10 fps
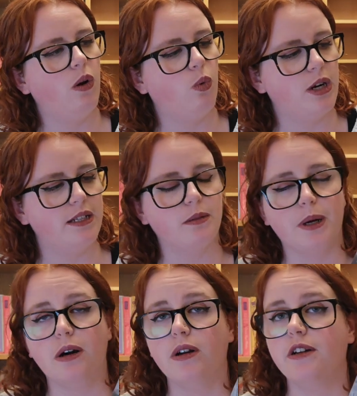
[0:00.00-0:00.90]
what it's
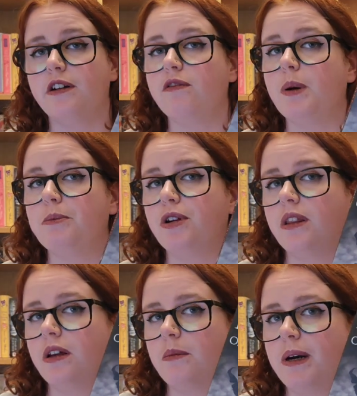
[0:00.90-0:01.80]
about and I don't remember
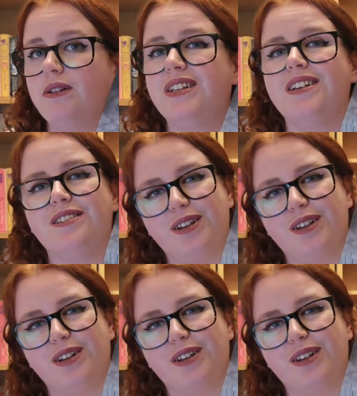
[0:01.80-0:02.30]
anything about it,